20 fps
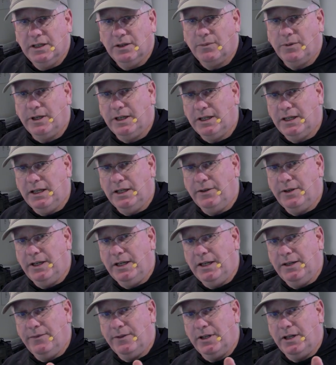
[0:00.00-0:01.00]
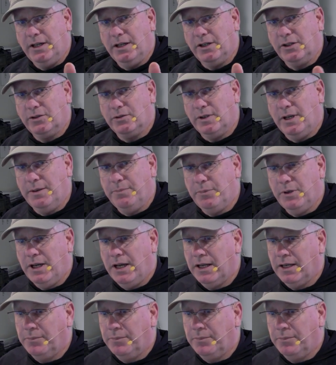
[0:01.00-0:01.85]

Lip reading: Right now I have it on a tripod.